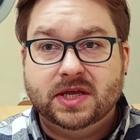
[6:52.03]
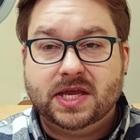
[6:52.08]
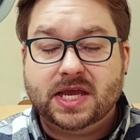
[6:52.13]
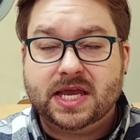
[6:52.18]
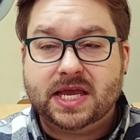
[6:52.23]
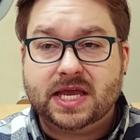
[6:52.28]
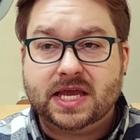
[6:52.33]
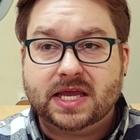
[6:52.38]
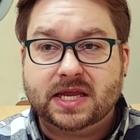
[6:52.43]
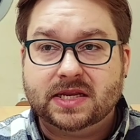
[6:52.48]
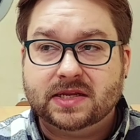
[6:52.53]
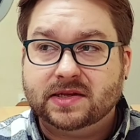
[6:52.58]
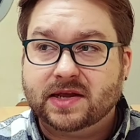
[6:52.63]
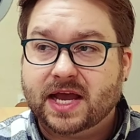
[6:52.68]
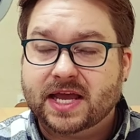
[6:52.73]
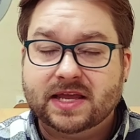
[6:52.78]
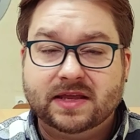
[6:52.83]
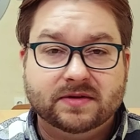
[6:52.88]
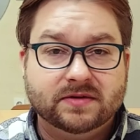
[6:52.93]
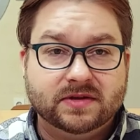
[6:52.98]
and
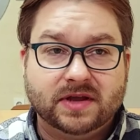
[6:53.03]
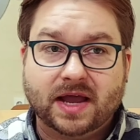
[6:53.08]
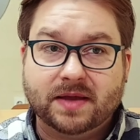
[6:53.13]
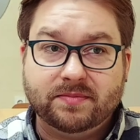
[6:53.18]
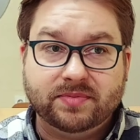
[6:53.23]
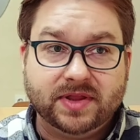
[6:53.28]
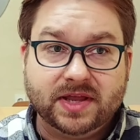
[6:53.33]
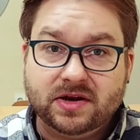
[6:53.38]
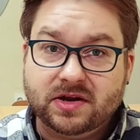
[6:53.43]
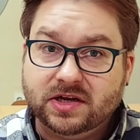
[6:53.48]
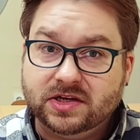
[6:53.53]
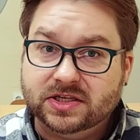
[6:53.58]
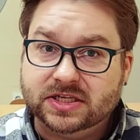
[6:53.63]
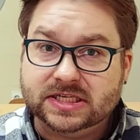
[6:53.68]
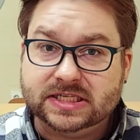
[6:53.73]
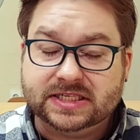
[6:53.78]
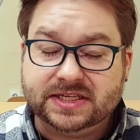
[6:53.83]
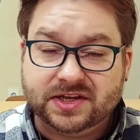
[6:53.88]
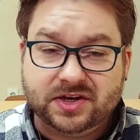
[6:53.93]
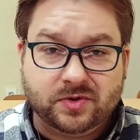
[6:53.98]
I, I plan on
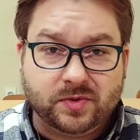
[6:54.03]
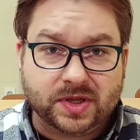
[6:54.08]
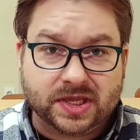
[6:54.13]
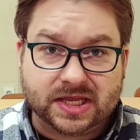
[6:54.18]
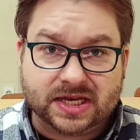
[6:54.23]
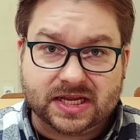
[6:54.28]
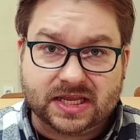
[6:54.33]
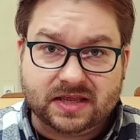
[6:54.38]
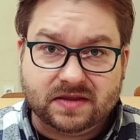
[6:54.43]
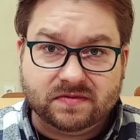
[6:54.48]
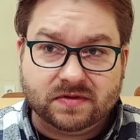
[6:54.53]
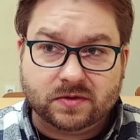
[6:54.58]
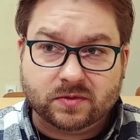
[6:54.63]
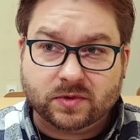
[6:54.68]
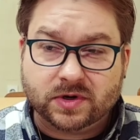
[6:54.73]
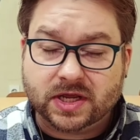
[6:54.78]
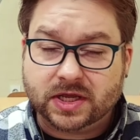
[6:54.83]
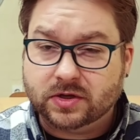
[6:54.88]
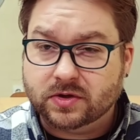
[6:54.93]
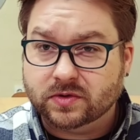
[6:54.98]
continuing it even
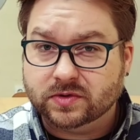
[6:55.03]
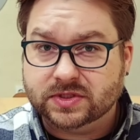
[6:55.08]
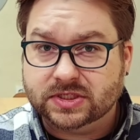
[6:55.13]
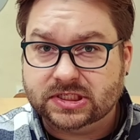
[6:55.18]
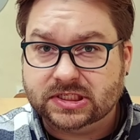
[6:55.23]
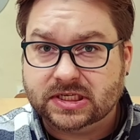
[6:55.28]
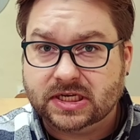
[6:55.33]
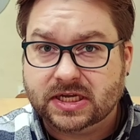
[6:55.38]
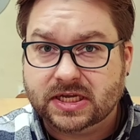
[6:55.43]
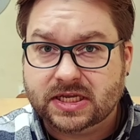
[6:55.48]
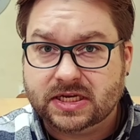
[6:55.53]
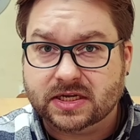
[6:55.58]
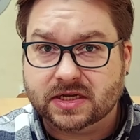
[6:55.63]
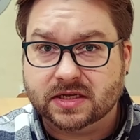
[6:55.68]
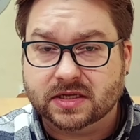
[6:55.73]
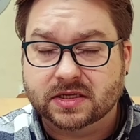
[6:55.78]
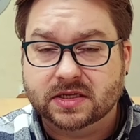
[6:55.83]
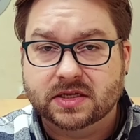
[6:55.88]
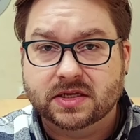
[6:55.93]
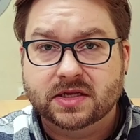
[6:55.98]
when I go to
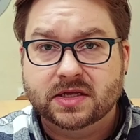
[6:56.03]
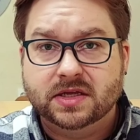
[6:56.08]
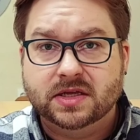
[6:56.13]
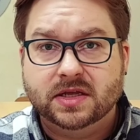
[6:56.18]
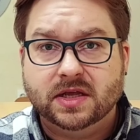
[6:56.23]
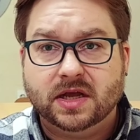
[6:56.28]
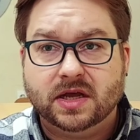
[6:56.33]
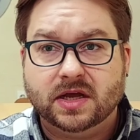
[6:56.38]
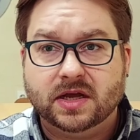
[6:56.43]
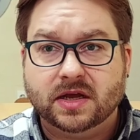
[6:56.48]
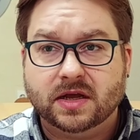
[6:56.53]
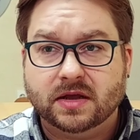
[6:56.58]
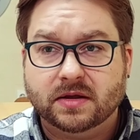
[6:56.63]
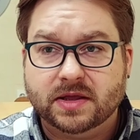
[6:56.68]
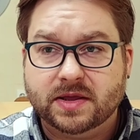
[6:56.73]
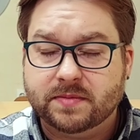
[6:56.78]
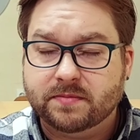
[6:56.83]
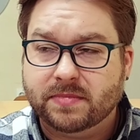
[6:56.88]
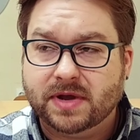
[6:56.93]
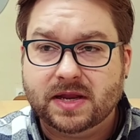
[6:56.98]
China. Uh,
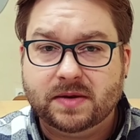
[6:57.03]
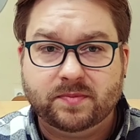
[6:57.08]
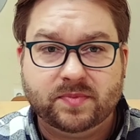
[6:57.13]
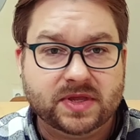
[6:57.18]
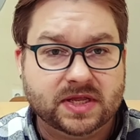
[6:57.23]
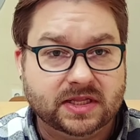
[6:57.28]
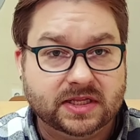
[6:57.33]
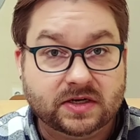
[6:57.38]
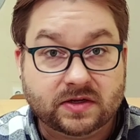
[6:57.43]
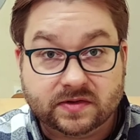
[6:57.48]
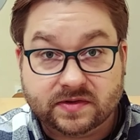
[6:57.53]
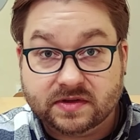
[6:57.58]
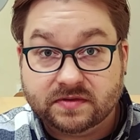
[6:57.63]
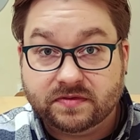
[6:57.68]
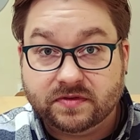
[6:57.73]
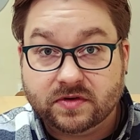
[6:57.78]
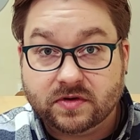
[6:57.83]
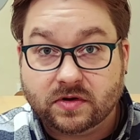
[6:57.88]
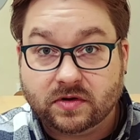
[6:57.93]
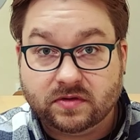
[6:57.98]
it might be a little
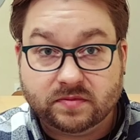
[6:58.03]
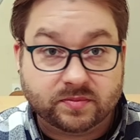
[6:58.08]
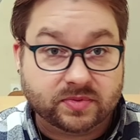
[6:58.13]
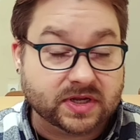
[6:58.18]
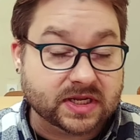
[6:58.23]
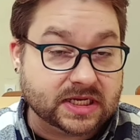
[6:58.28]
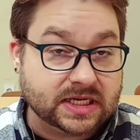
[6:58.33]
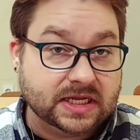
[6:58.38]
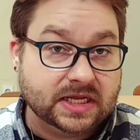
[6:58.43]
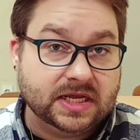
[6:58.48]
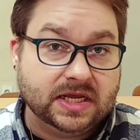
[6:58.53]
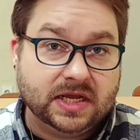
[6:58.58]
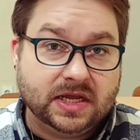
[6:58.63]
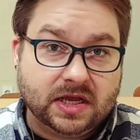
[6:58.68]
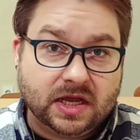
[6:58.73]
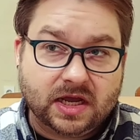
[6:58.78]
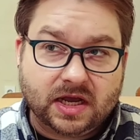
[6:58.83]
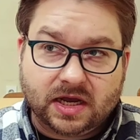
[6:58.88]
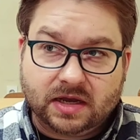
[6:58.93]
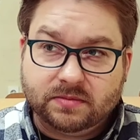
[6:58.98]
difficult, but
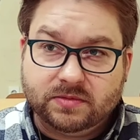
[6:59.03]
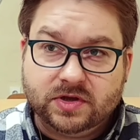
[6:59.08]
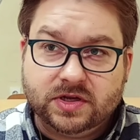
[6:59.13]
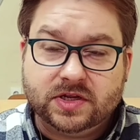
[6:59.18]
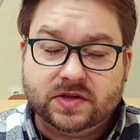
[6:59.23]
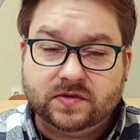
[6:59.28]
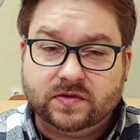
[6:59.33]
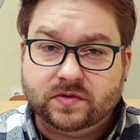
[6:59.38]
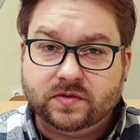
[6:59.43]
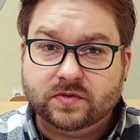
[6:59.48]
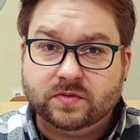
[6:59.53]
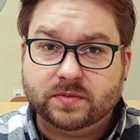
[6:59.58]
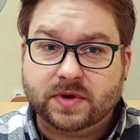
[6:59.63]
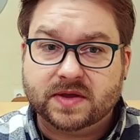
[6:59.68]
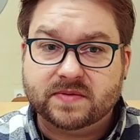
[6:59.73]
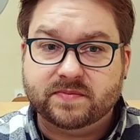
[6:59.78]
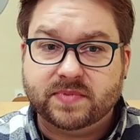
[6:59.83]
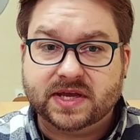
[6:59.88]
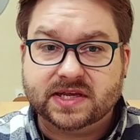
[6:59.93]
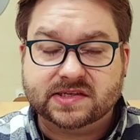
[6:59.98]
I'm going to do my
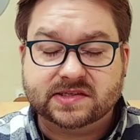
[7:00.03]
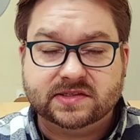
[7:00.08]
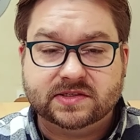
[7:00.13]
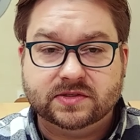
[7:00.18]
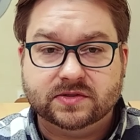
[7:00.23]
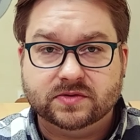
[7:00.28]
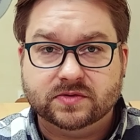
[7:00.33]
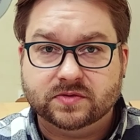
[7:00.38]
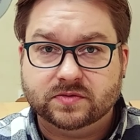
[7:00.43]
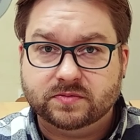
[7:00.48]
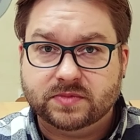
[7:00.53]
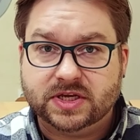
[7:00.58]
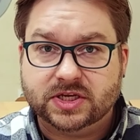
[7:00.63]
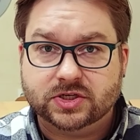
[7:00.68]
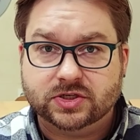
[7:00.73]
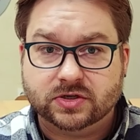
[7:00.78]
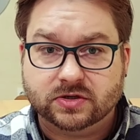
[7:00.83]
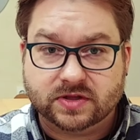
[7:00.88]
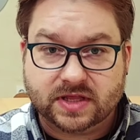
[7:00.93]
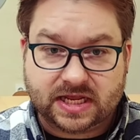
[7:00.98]
best to make
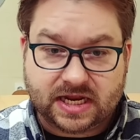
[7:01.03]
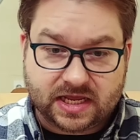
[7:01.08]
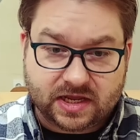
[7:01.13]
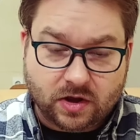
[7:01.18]
sure that I